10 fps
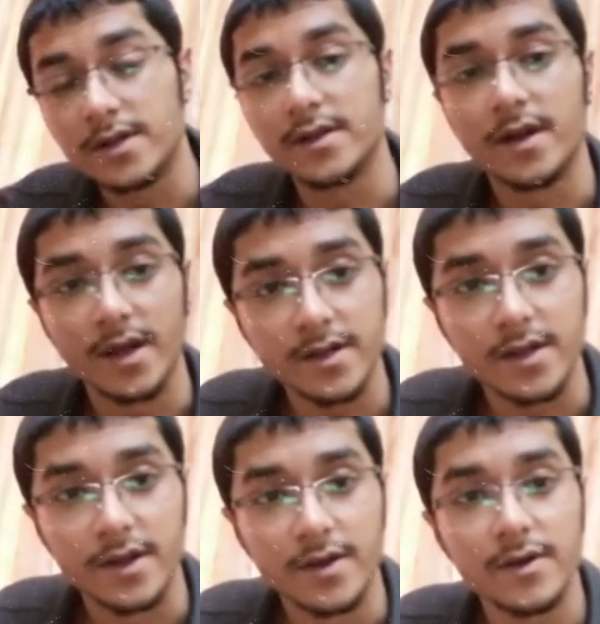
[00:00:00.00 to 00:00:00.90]
in the
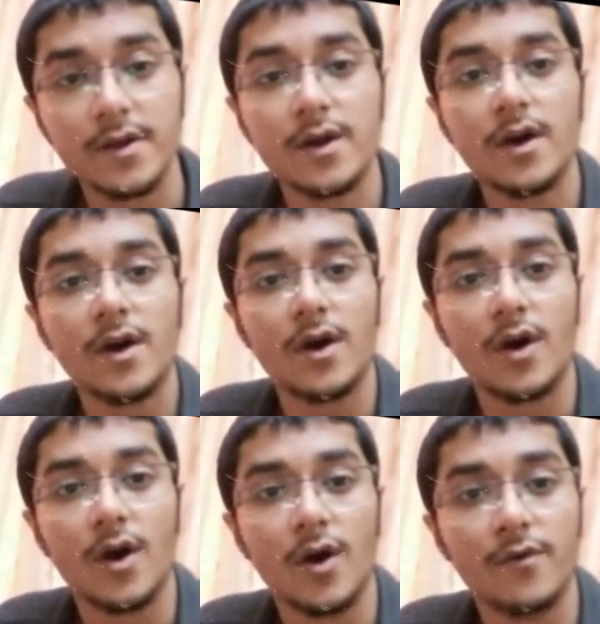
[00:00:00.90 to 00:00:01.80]
headgear
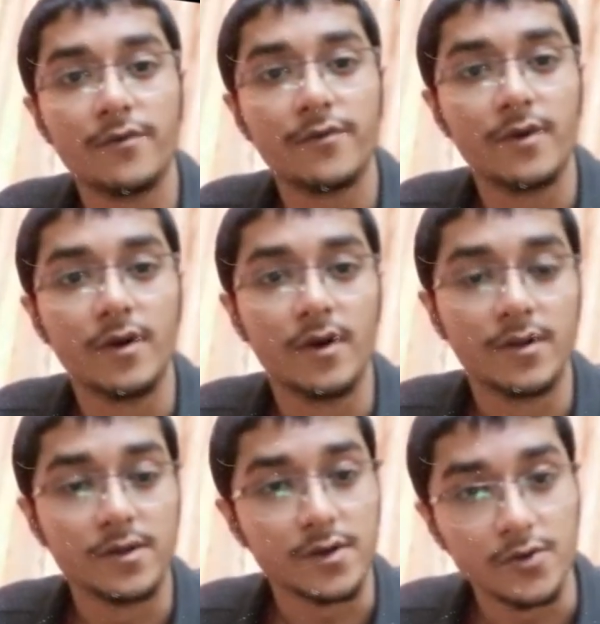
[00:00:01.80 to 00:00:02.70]
of
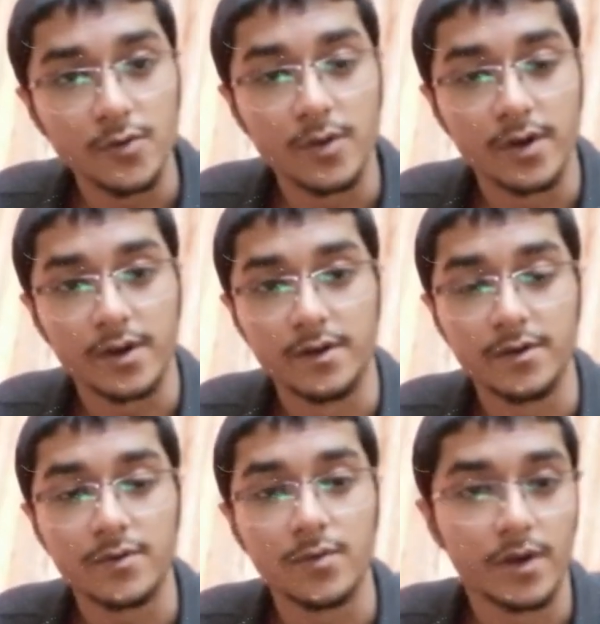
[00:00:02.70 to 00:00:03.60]
the crew
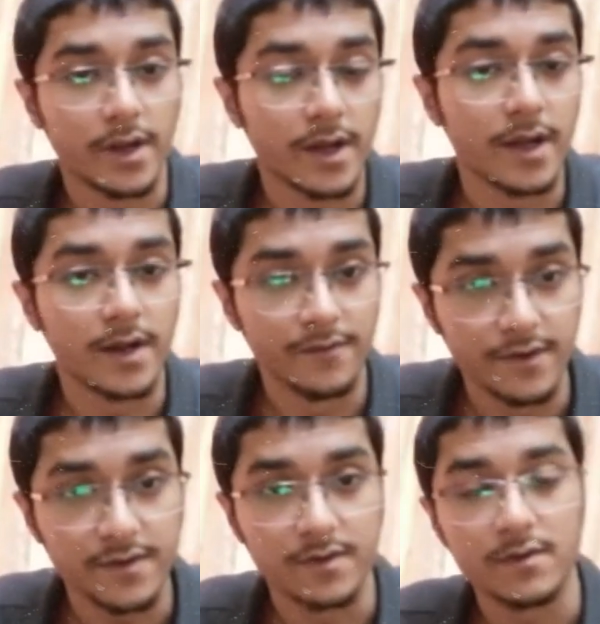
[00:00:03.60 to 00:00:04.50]
workers working at a
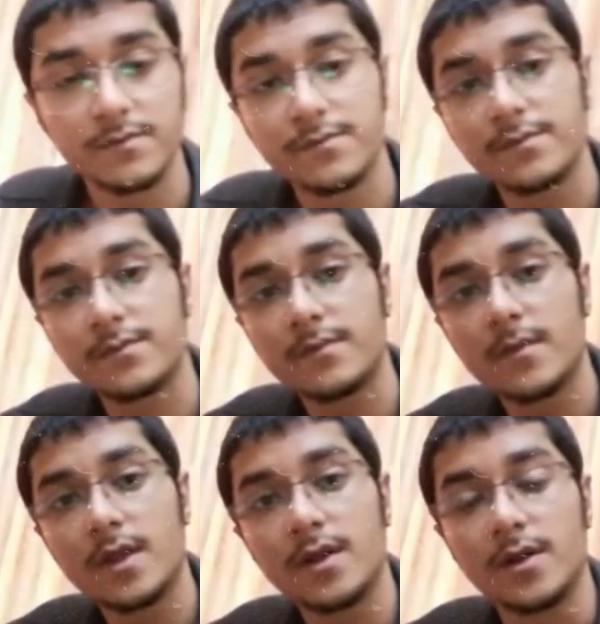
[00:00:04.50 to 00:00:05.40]
vessel,
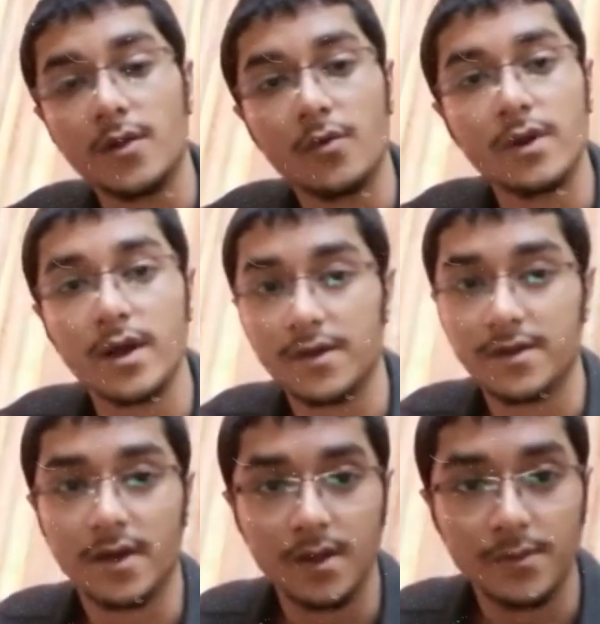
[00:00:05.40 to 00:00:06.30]
known
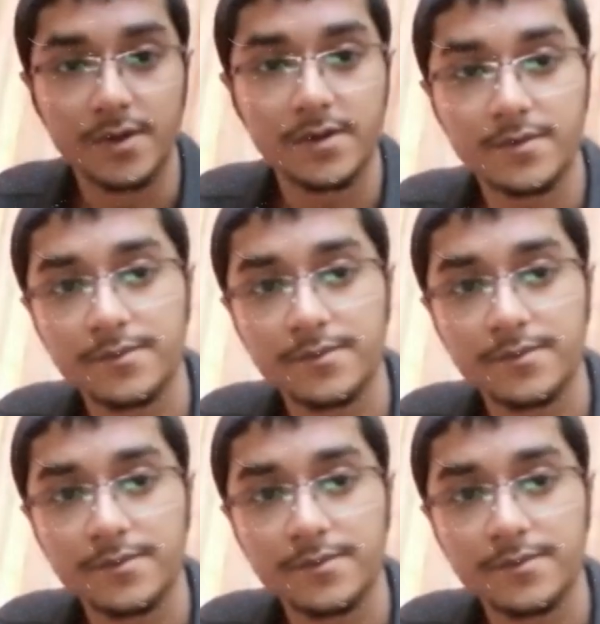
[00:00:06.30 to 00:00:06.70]
as a helmet.